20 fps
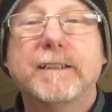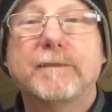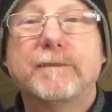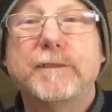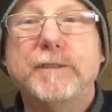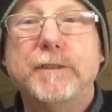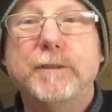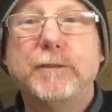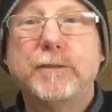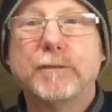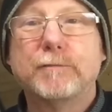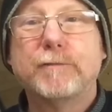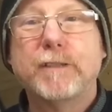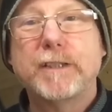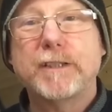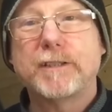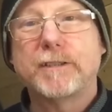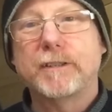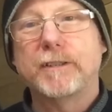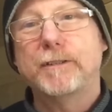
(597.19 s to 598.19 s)
for you to
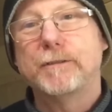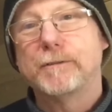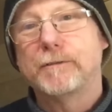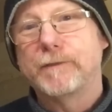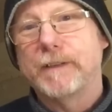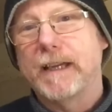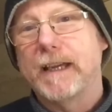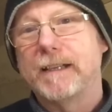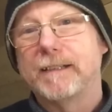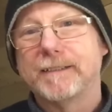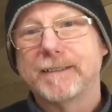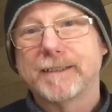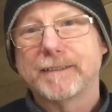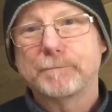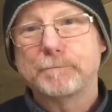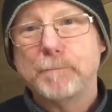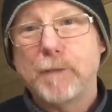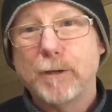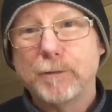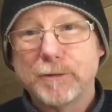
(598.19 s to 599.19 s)
register your van as a
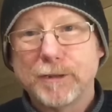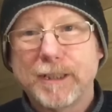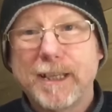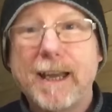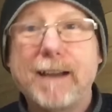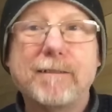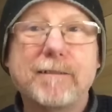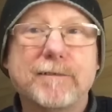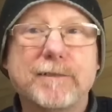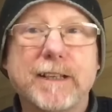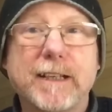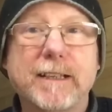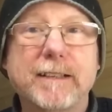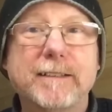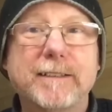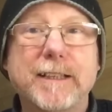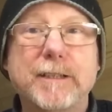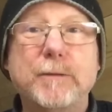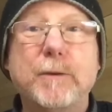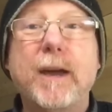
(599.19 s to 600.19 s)
motor
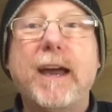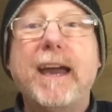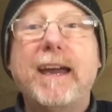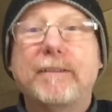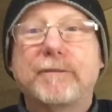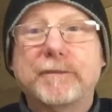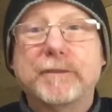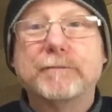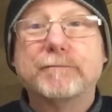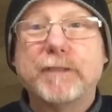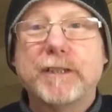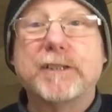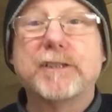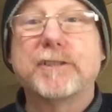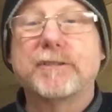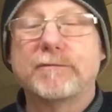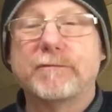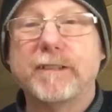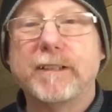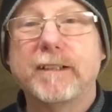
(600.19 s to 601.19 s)
caravan, then you have to
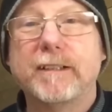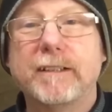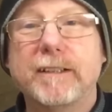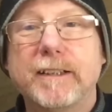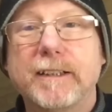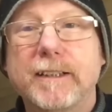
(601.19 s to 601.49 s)
register it.